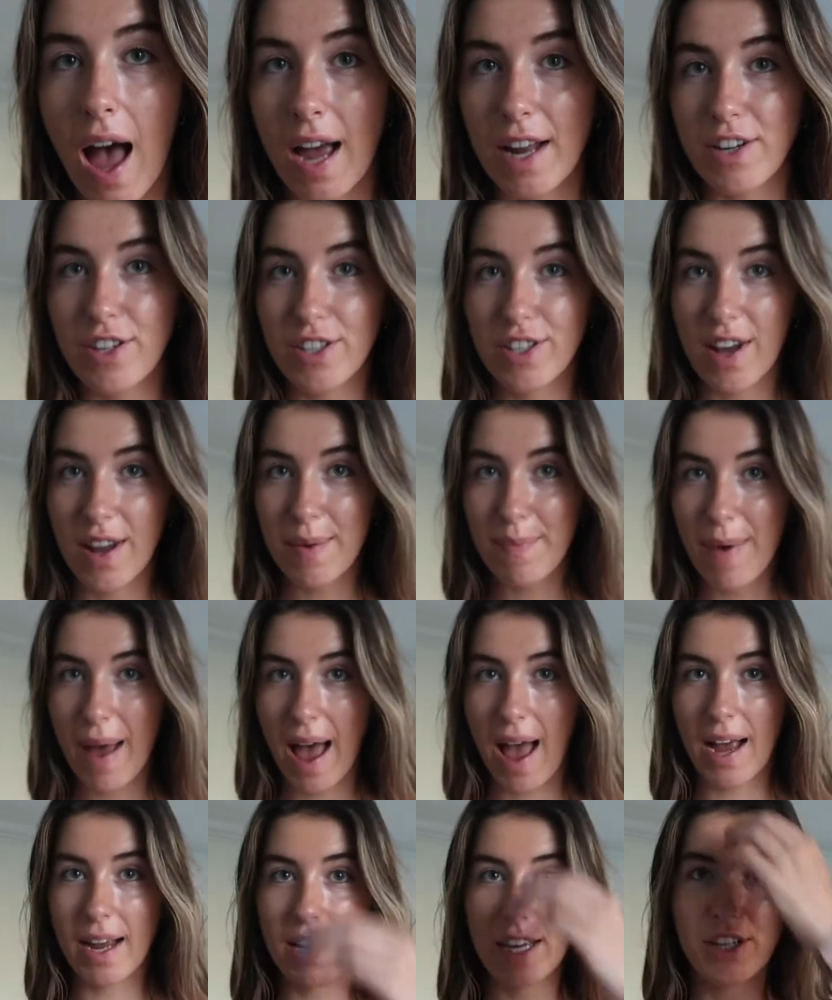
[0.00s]
I just got a
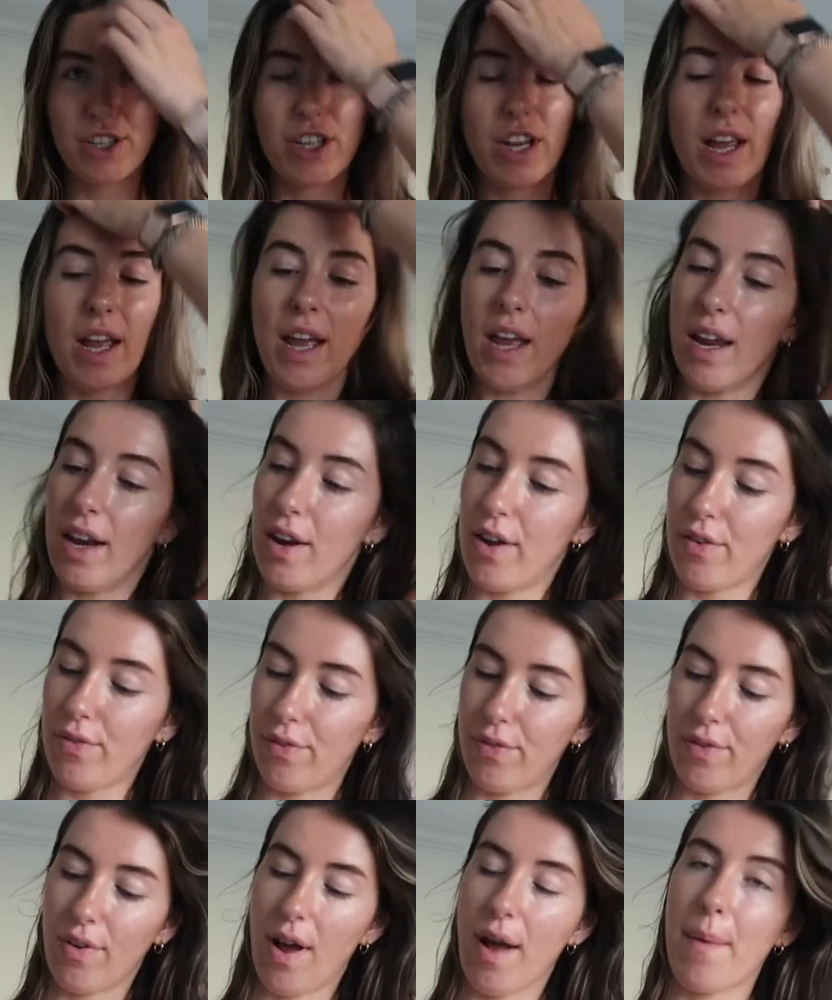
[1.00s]
package in
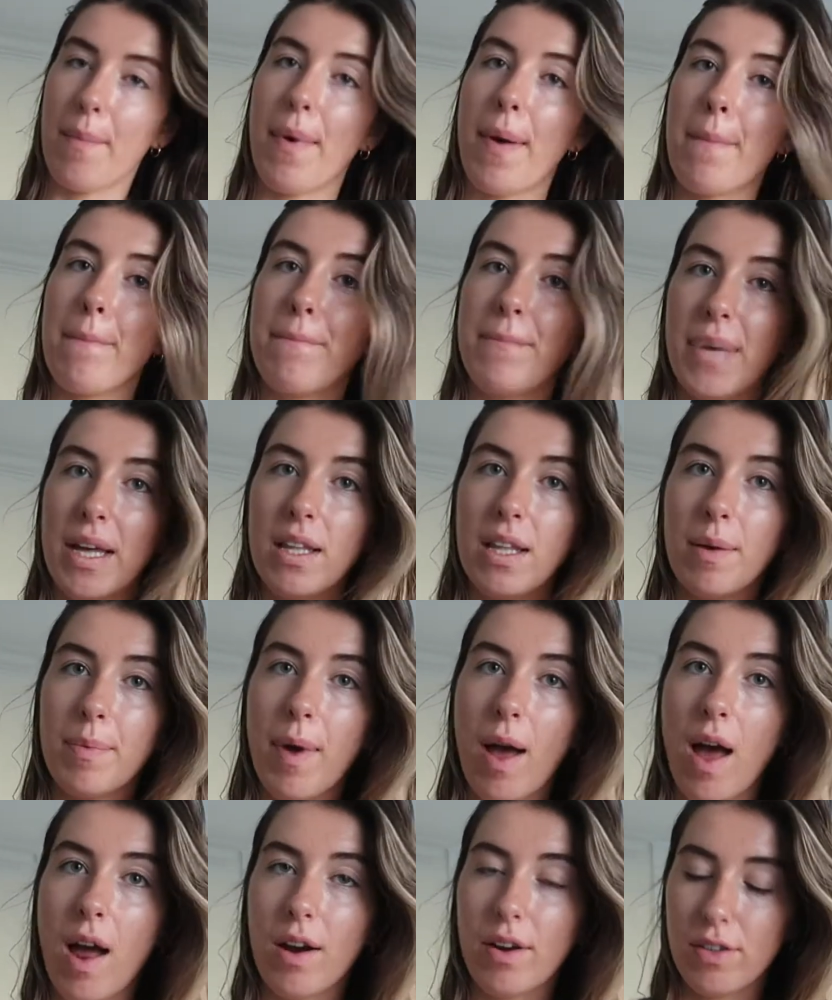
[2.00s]
from
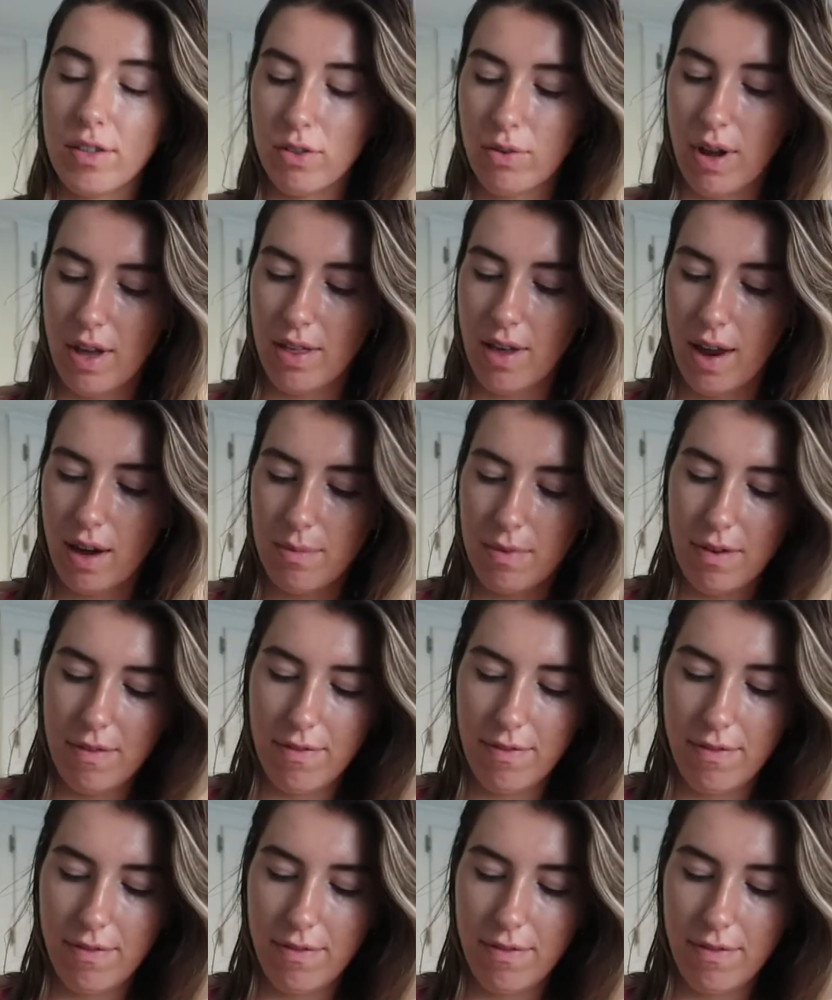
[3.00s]
Billabong, so I thought it'd be